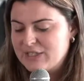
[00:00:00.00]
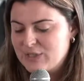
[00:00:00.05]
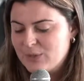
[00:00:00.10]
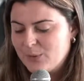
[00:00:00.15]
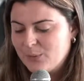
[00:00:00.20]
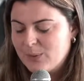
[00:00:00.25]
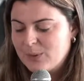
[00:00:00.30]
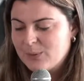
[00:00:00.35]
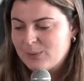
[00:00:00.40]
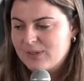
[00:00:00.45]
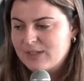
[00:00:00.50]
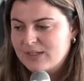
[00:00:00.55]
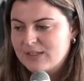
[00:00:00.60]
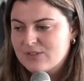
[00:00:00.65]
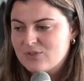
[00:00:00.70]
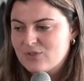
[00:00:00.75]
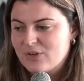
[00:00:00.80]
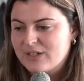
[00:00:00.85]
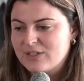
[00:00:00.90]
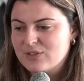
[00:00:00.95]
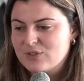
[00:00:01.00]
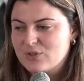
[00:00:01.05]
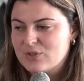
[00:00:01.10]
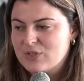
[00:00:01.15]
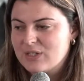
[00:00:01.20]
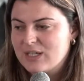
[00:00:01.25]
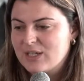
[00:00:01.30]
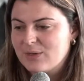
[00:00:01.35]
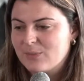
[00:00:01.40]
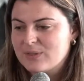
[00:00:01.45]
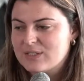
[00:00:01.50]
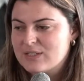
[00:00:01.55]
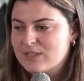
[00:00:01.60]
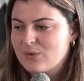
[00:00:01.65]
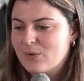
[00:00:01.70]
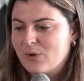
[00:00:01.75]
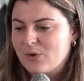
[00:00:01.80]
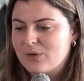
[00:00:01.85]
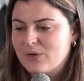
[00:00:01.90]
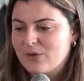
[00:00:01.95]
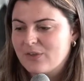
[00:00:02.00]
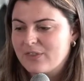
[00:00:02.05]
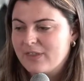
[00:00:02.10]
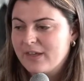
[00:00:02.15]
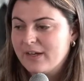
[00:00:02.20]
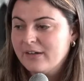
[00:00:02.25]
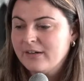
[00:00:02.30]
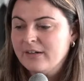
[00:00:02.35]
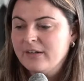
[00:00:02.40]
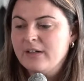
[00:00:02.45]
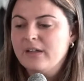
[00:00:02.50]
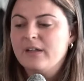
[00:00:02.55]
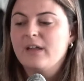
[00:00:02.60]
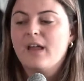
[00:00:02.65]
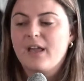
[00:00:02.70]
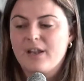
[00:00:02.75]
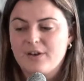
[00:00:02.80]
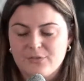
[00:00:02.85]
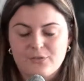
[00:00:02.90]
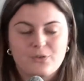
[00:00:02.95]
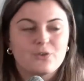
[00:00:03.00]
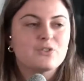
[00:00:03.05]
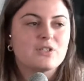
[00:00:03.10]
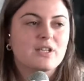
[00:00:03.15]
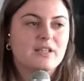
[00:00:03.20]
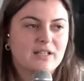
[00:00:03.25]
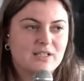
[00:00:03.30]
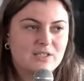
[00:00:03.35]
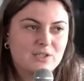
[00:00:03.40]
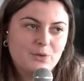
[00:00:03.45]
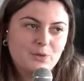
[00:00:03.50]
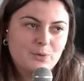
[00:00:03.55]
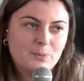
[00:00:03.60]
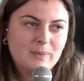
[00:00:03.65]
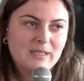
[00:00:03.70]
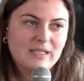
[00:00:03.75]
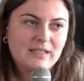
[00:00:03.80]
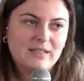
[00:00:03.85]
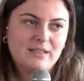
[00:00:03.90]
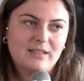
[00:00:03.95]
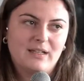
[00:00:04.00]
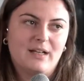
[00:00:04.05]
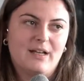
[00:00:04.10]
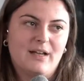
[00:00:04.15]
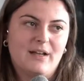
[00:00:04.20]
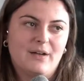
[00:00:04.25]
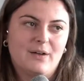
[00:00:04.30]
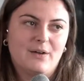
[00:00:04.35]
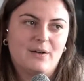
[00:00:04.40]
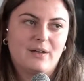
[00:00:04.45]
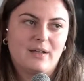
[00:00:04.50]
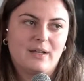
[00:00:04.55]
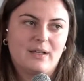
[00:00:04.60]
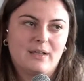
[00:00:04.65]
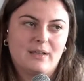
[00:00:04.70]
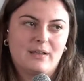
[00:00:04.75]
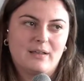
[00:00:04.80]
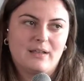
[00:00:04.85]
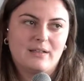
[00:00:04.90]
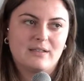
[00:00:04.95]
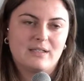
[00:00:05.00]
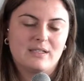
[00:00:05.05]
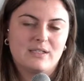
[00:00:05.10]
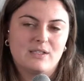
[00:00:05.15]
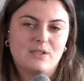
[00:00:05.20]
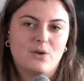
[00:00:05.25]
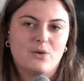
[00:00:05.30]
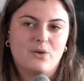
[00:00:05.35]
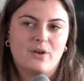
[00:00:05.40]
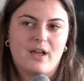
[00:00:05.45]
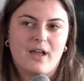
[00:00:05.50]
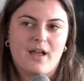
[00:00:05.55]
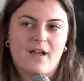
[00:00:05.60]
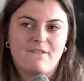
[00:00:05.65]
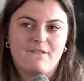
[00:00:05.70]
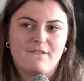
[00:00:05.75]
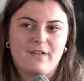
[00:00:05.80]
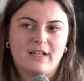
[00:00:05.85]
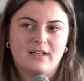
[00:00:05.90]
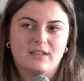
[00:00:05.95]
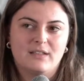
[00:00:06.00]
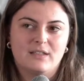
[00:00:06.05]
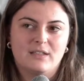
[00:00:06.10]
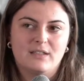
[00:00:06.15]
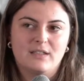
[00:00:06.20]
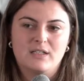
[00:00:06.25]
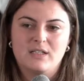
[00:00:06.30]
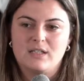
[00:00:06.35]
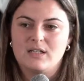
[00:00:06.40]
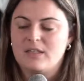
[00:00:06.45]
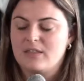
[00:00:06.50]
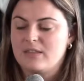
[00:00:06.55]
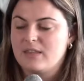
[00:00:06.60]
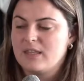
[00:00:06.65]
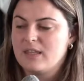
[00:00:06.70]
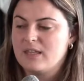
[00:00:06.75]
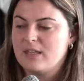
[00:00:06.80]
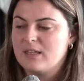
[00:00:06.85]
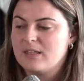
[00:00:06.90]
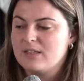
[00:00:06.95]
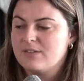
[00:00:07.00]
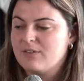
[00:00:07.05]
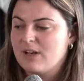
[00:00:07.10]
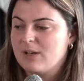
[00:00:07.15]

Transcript: So we were trying to see what's going on there. And of course, the taxonomy that is going to affect the